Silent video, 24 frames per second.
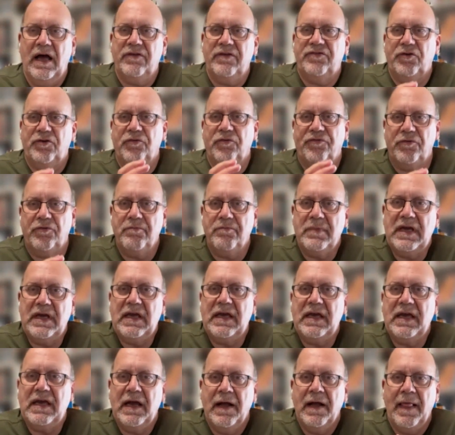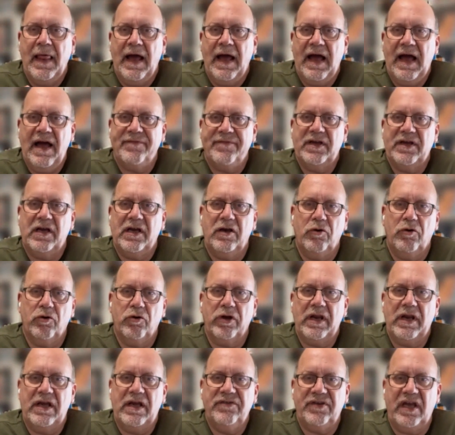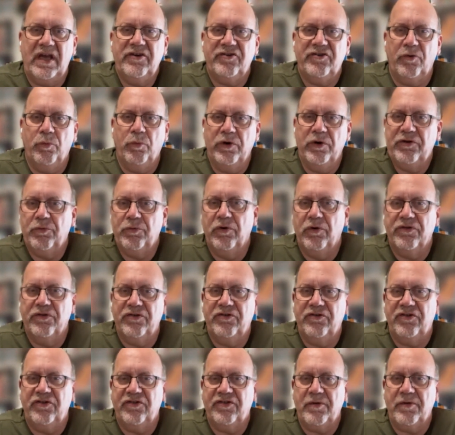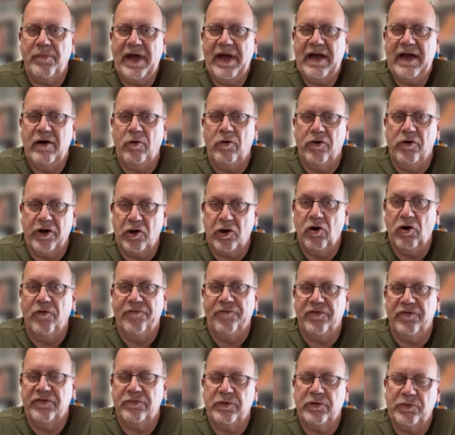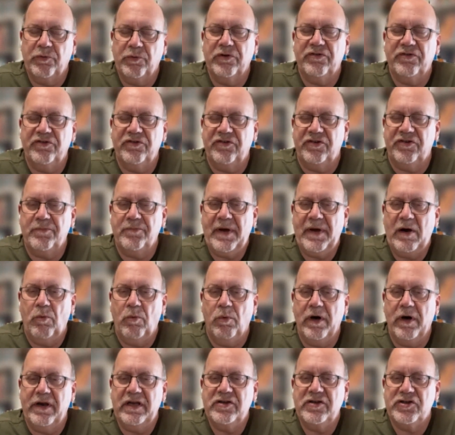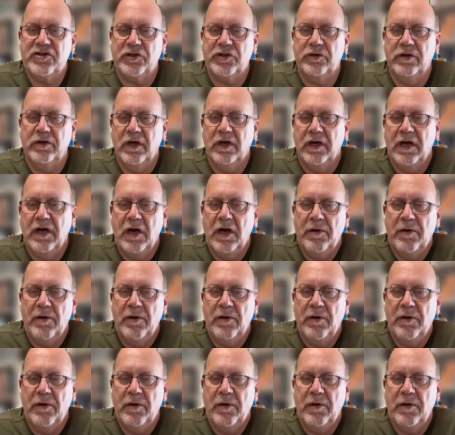And so for me, having an organization which wasn't just about, or a conference which wasn't just about one issue,